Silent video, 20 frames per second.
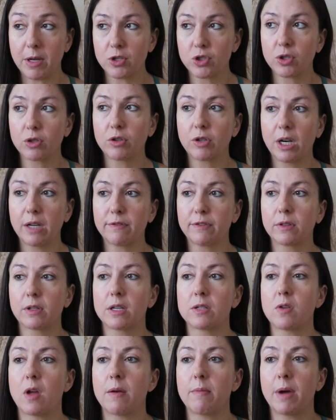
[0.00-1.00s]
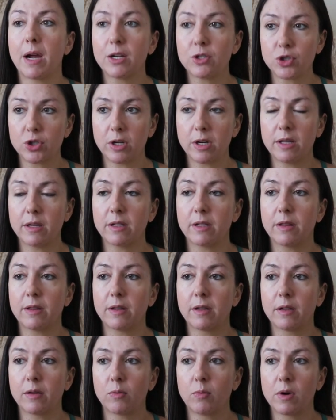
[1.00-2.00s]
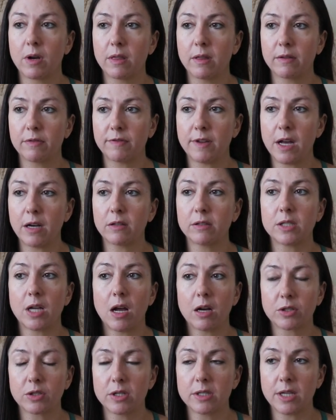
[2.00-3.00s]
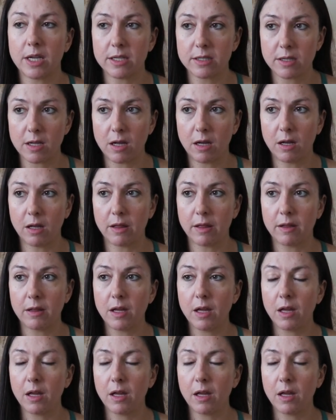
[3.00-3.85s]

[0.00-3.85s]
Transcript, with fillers: also grateful because on my journey, that the one of the final doctors I saw